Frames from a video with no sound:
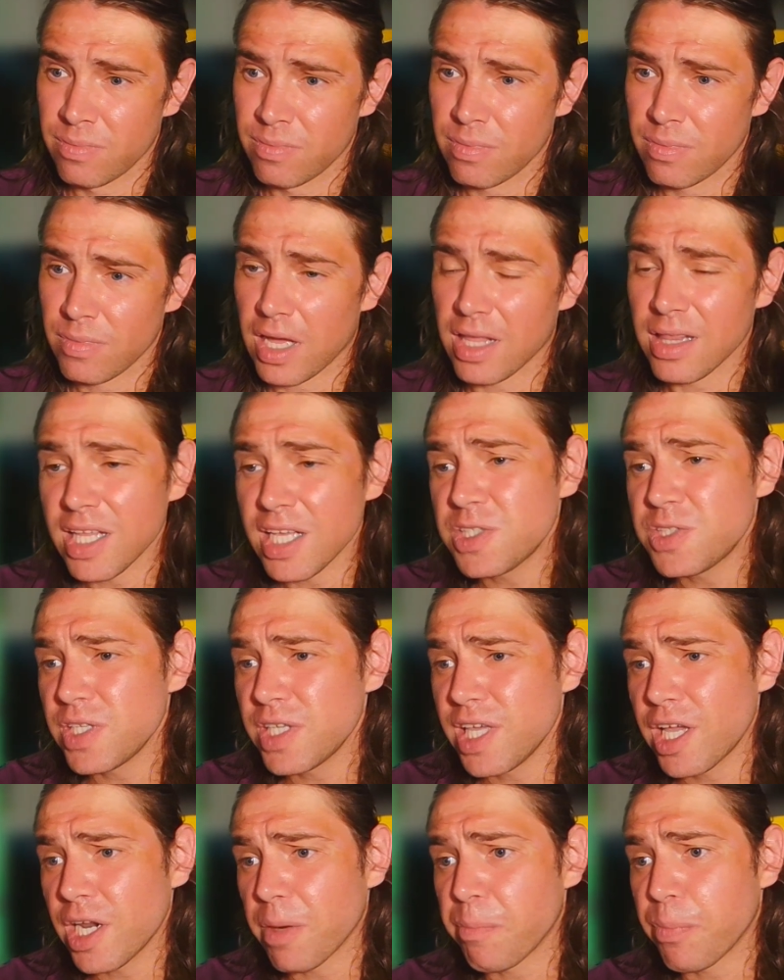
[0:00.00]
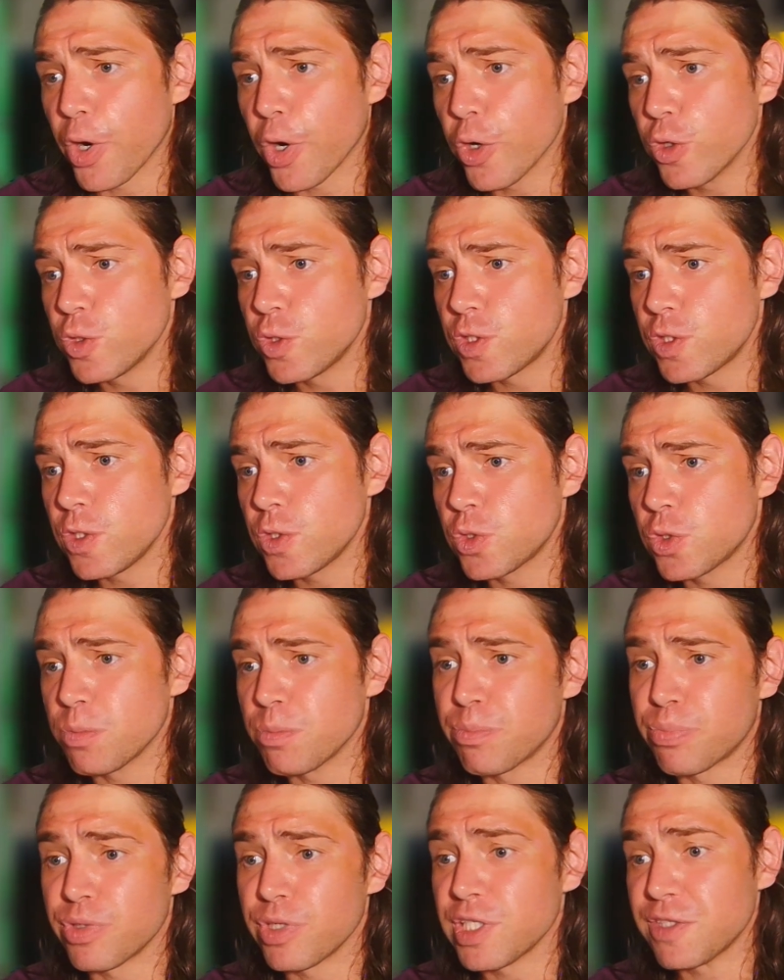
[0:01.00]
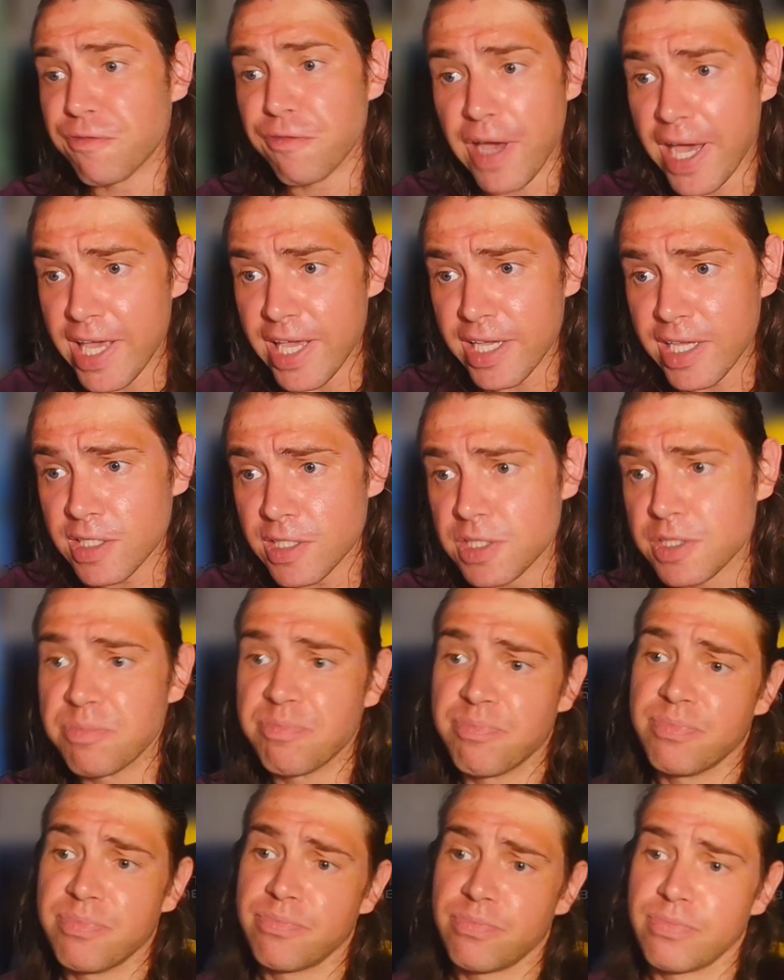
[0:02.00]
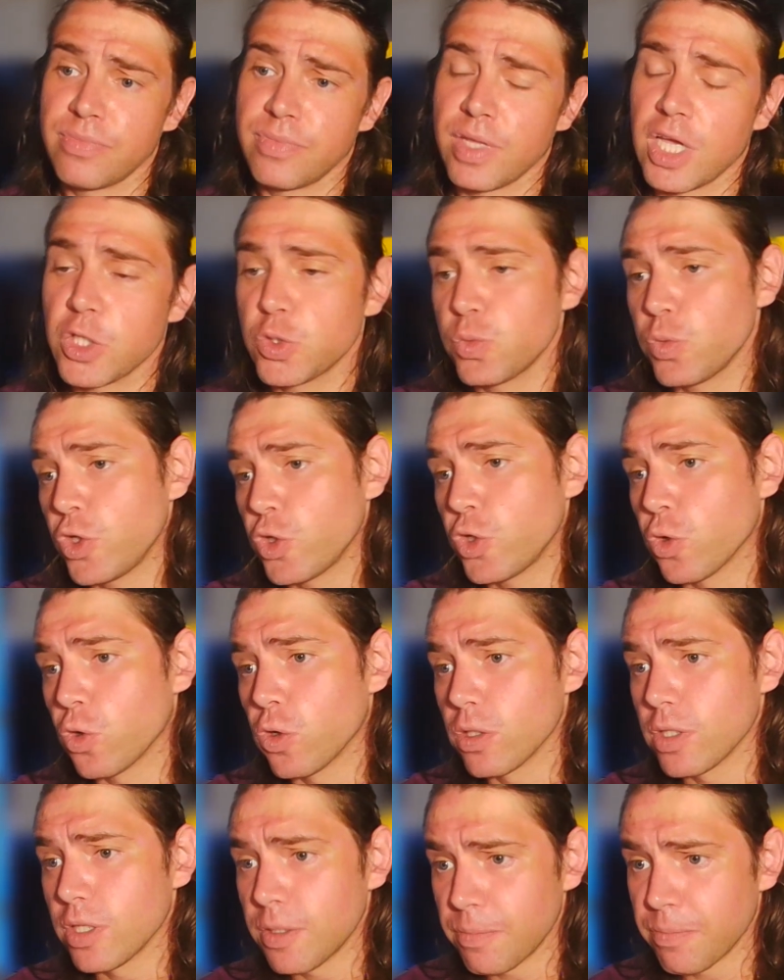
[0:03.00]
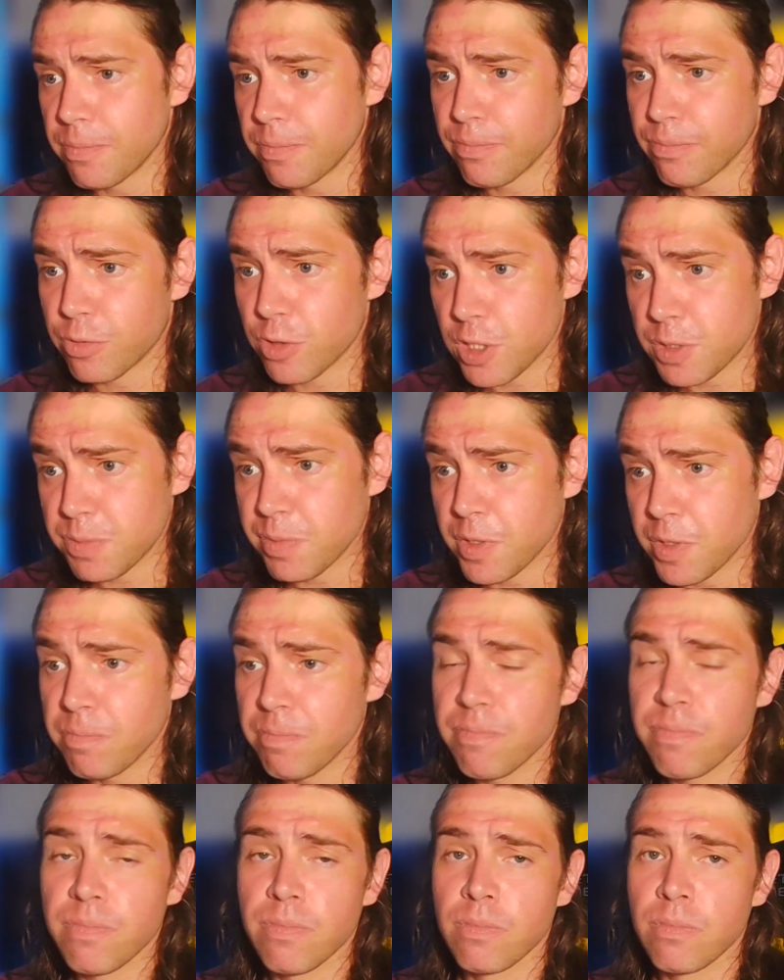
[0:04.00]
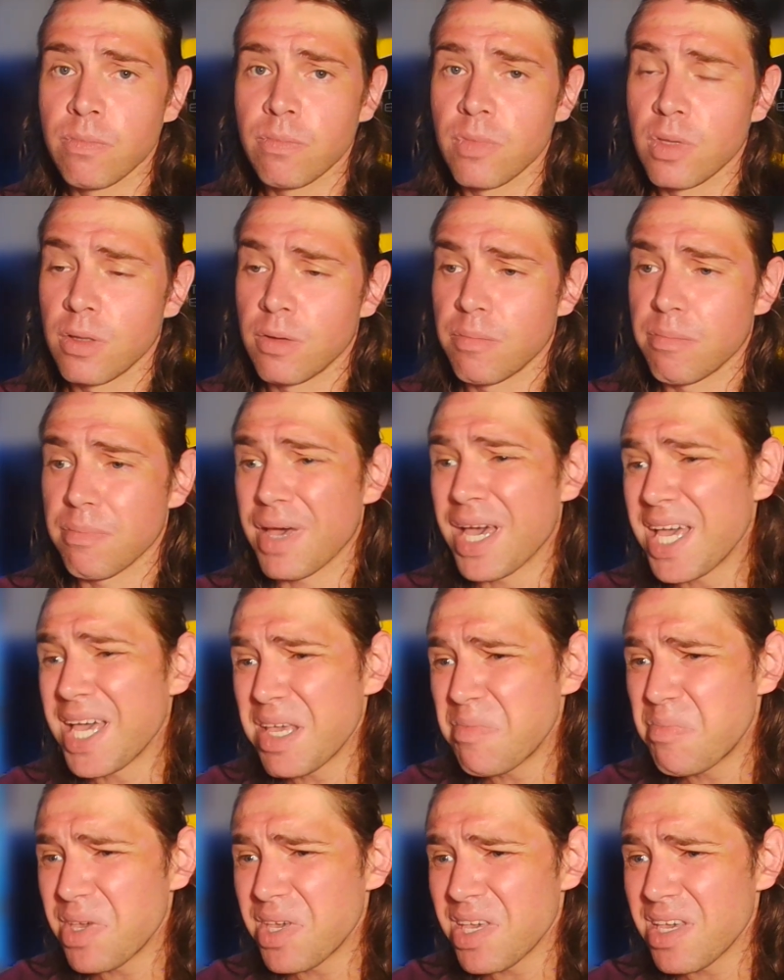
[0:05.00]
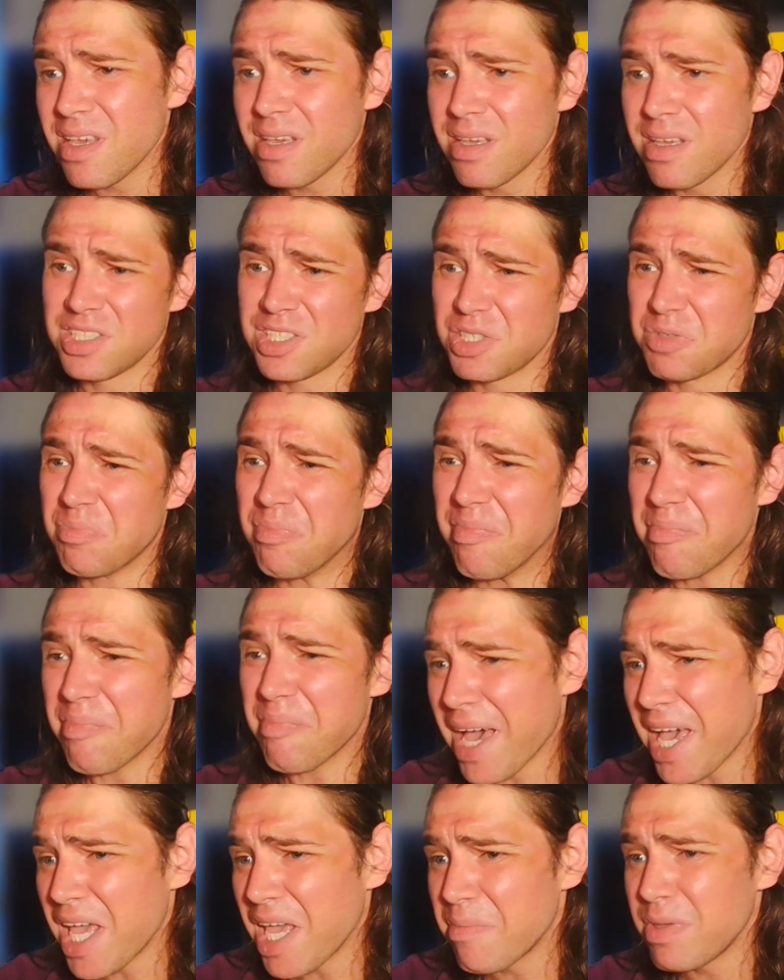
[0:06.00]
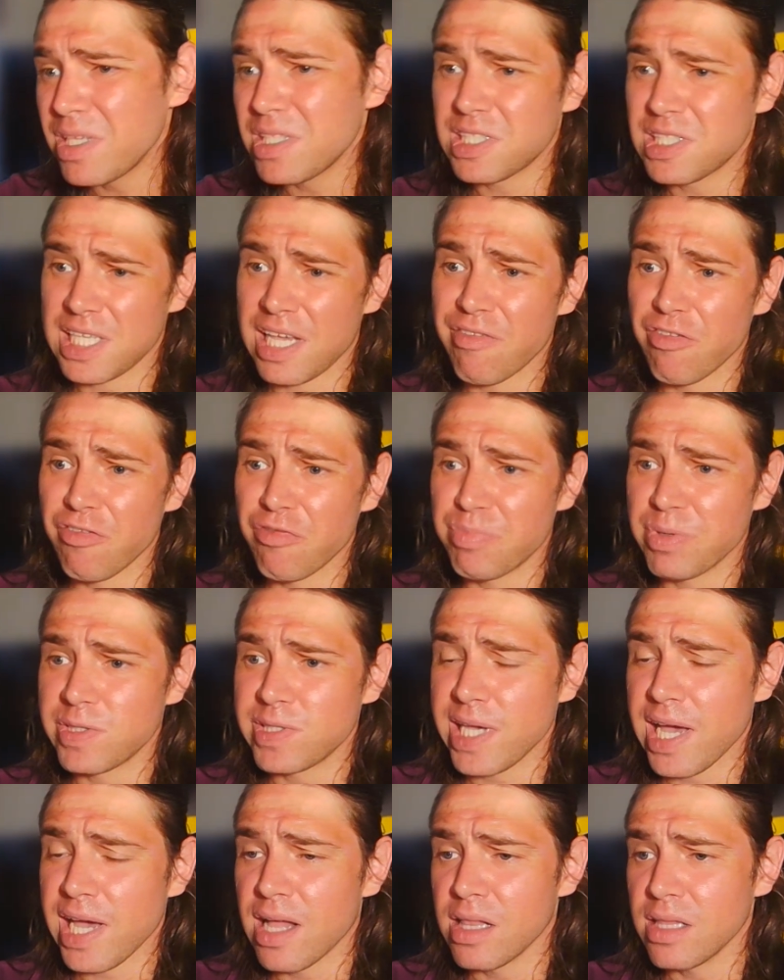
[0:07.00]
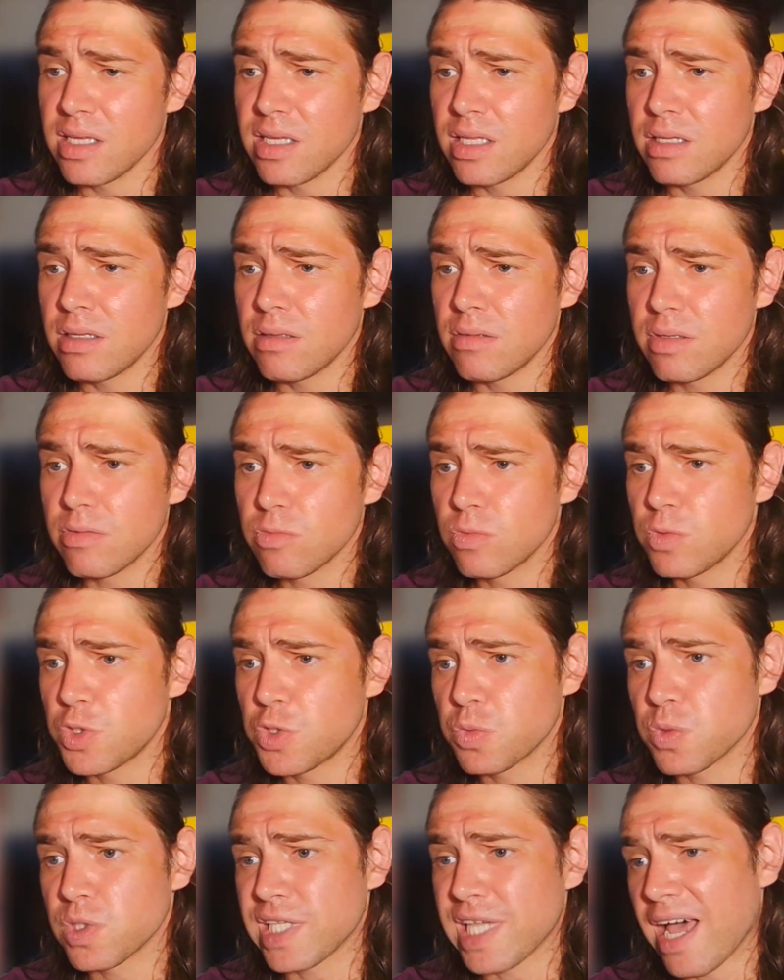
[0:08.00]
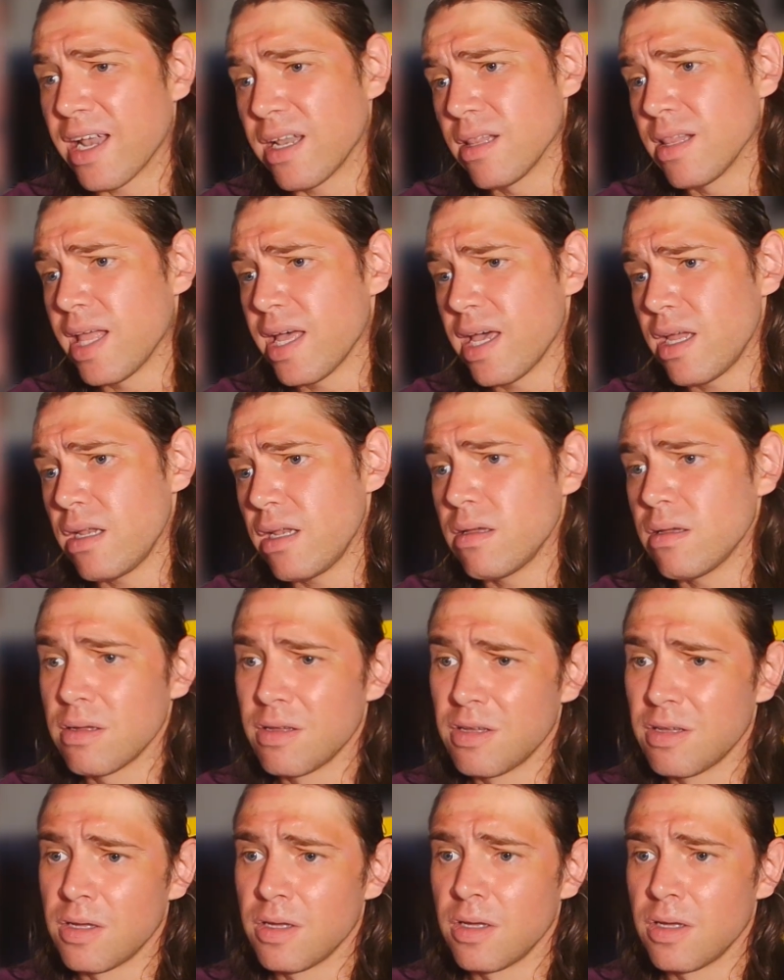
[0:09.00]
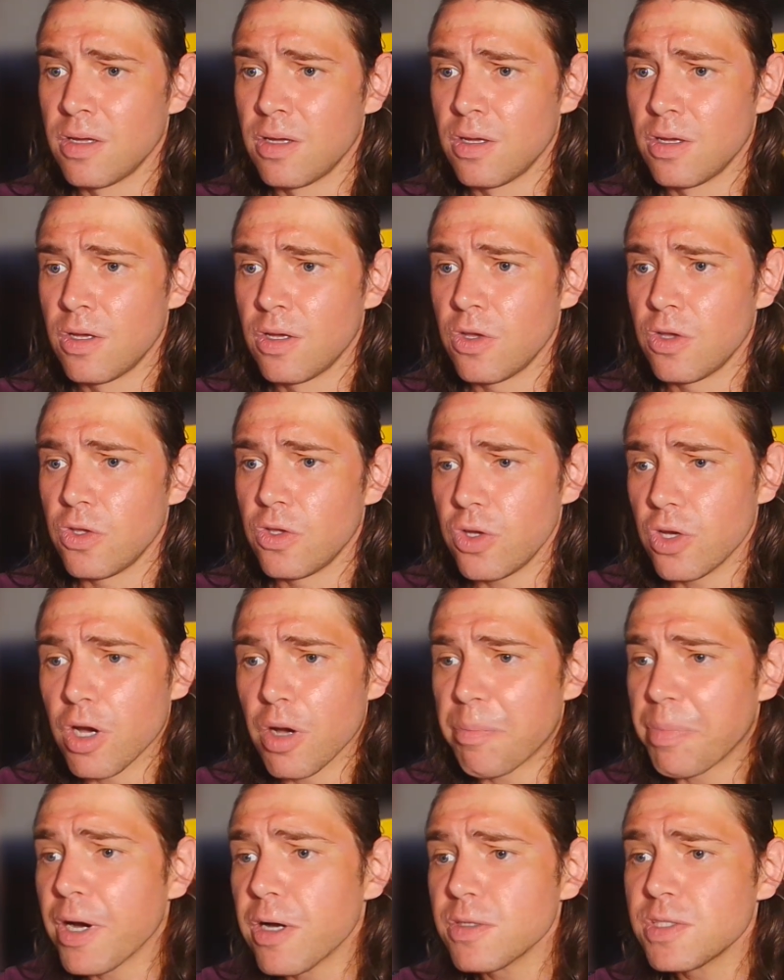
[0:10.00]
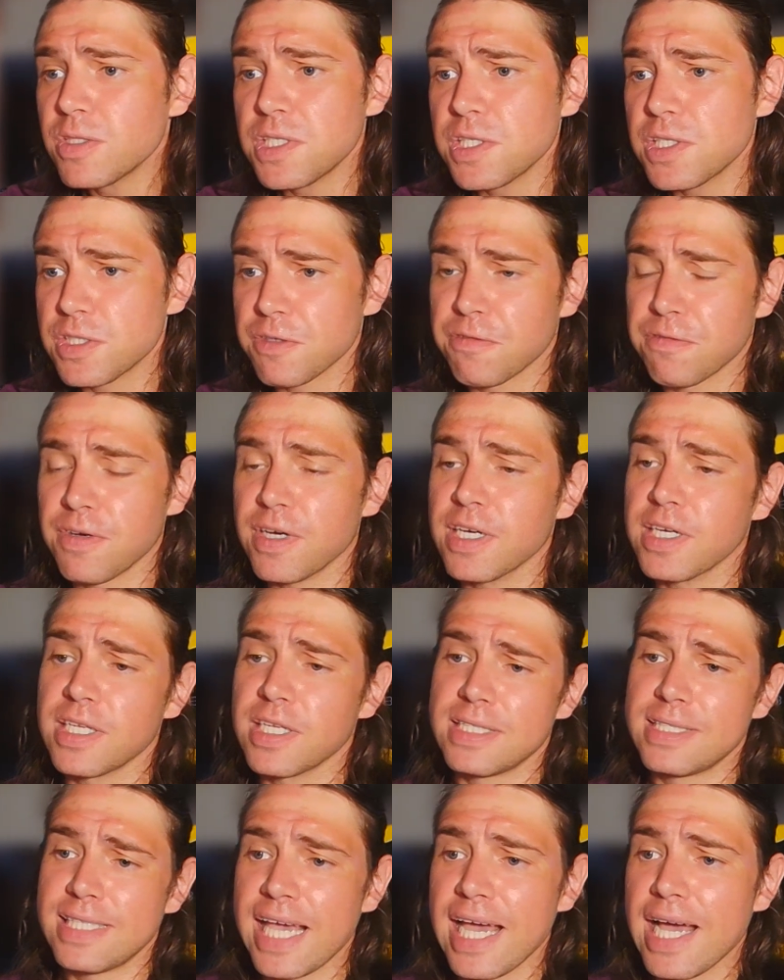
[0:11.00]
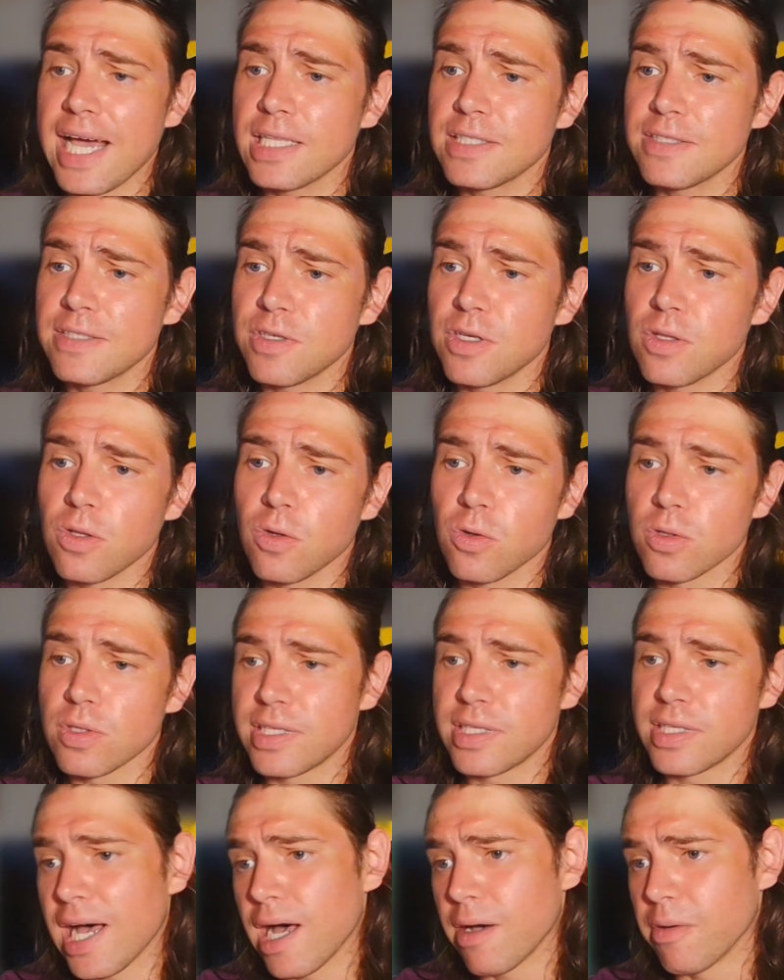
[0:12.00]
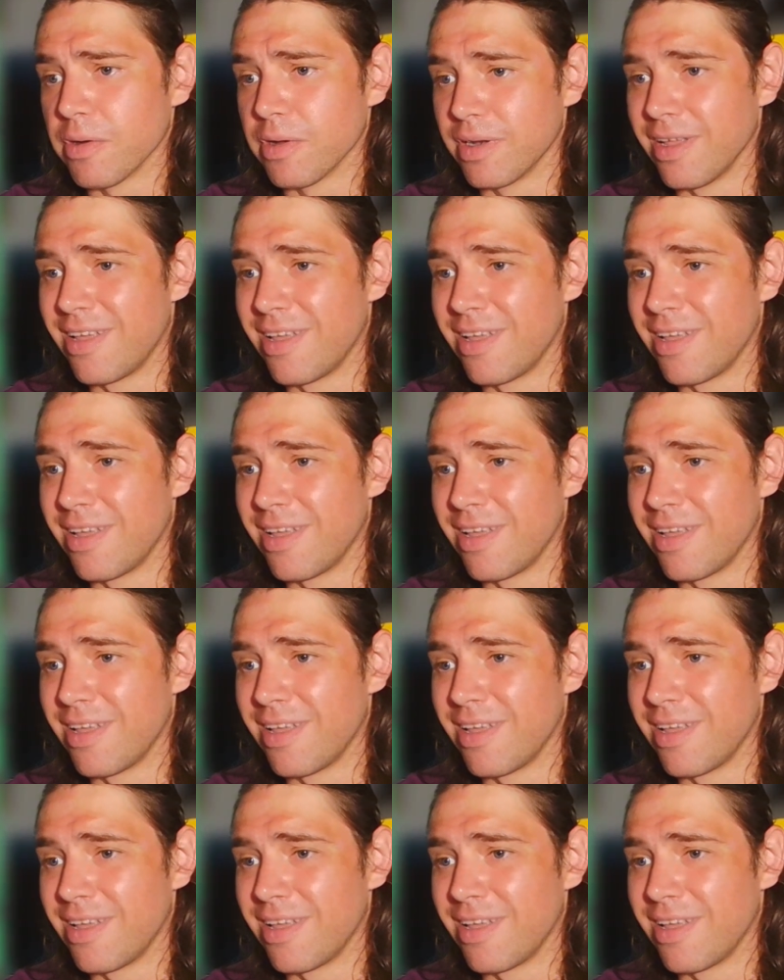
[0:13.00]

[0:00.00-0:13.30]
Unless you get a posting to Vegas, as we called it, Brisbane, maybe, just maybe 7th Battalion, which was Adelaide, you got posted to fucking Townsville or Darwin.